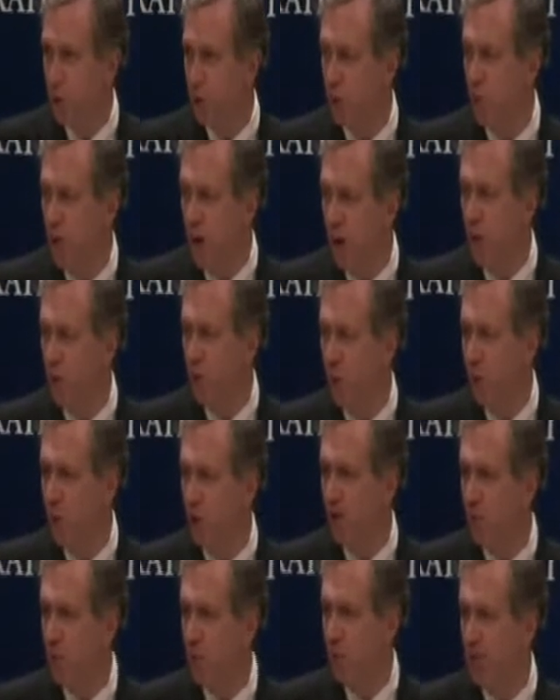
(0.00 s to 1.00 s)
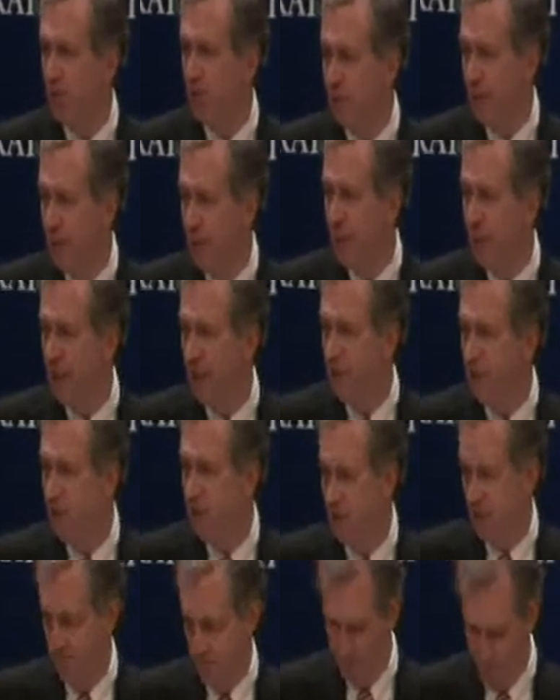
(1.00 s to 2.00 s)
who's already rolled up his
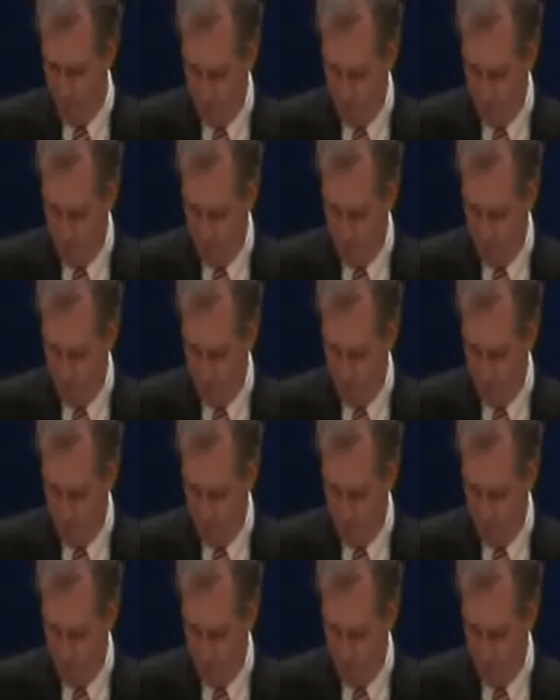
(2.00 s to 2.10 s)
sleeves.